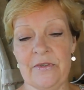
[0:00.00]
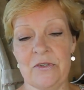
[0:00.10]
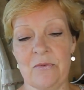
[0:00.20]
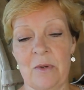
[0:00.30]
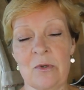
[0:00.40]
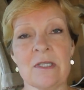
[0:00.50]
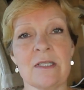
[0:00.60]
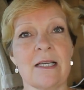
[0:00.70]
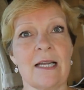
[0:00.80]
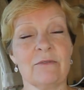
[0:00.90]
so I
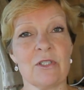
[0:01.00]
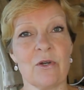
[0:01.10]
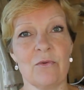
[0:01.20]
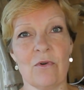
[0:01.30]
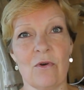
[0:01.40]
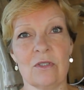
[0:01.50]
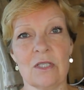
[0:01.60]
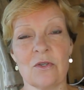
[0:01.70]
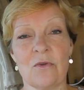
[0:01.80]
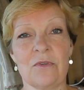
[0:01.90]
wasn't allowed to go wrong,
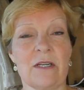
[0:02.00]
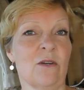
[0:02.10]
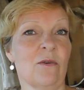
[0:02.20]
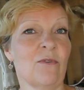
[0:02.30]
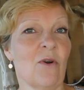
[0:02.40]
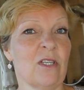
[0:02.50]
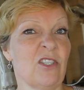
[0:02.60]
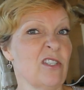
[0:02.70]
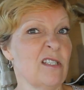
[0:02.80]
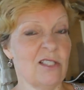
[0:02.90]
because often I go wrong
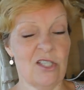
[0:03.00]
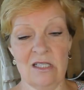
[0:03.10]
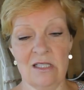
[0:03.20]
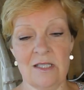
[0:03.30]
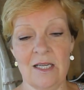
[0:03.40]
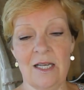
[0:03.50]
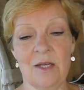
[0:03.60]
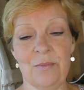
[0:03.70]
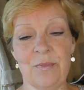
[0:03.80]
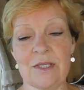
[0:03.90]
and just adjust,
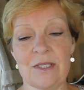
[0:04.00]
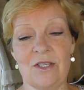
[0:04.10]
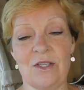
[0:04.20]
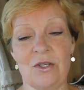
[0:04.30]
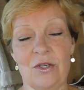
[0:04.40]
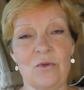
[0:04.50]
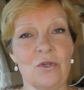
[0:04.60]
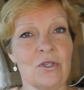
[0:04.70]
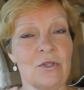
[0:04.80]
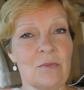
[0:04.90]
but you
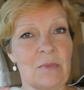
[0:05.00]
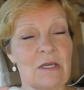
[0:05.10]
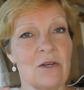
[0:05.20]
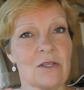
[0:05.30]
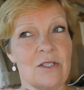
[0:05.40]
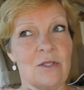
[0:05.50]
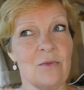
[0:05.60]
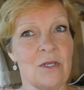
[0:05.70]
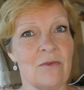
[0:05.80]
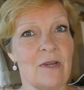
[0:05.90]
couldn't because you
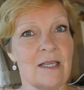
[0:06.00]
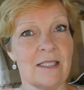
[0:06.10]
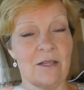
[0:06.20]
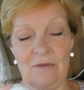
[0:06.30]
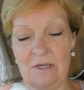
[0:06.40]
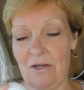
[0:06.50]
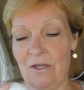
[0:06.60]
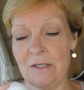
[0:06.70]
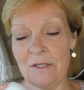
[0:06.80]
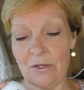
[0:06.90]
wouldn't have had enough
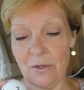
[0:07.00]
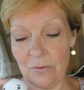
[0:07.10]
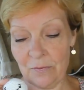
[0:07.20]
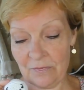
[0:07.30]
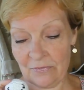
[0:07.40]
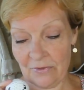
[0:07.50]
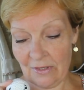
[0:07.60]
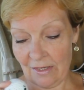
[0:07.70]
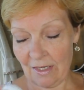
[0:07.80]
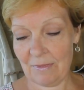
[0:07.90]
yarn, so
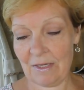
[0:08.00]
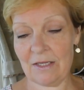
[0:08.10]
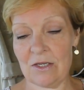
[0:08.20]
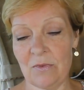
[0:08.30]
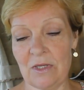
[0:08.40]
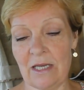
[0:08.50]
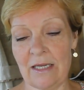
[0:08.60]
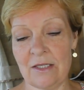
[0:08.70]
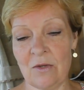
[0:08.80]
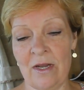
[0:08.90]
I'm getting on with
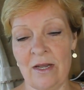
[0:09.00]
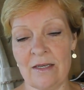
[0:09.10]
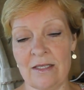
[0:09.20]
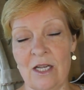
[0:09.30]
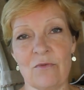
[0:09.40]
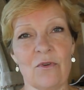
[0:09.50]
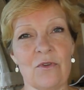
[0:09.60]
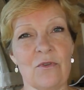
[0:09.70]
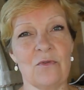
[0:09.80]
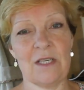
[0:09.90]
that. It's quite tough
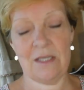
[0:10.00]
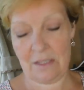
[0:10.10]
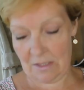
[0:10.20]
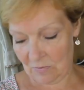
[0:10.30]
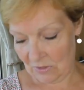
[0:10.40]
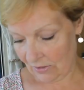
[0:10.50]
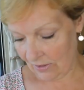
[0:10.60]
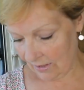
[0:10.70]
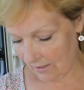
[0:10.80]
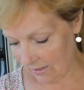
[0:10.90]
on the fingers
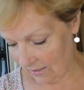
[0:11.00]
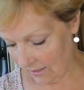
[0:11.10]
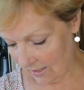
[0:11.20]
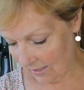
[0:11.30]
because the